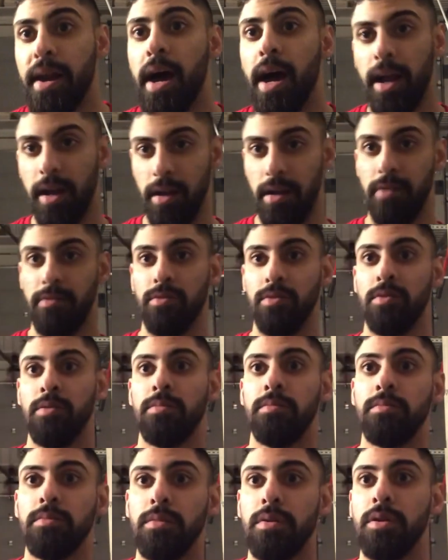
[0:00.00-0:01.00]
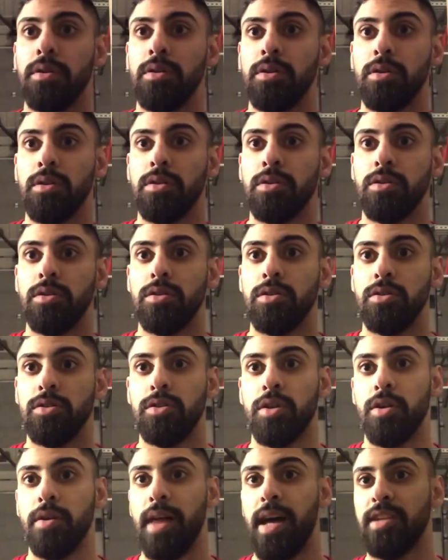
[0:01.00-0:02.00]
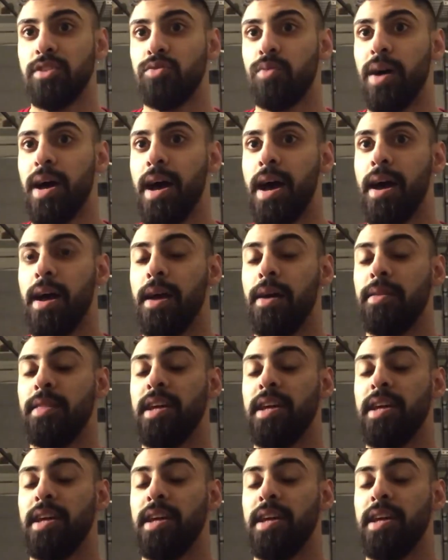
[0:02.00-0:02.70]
a higher level. So that's why,